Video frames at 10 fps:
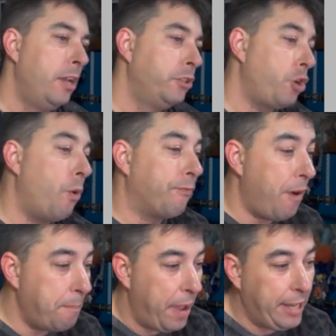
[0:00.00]
So
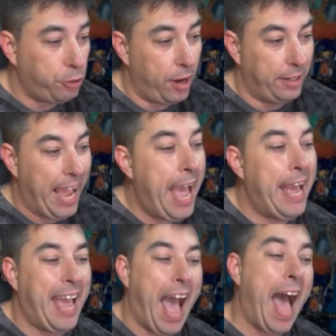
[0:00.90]
from Patreon,
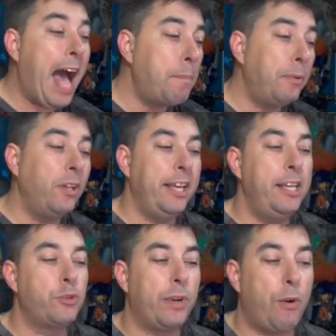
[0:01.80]
hey, Apple
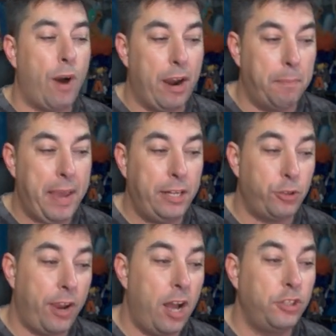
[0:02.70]
is requiring
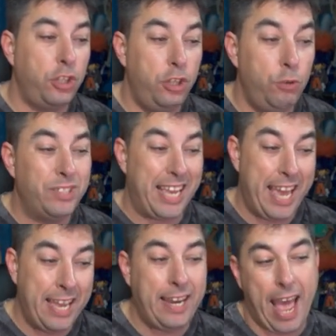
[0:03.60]
Patreon to use
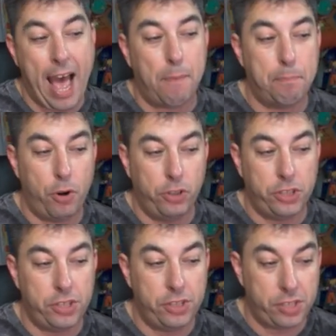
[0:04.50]
in-app
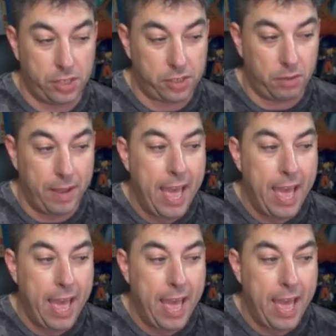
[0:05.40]
purchases system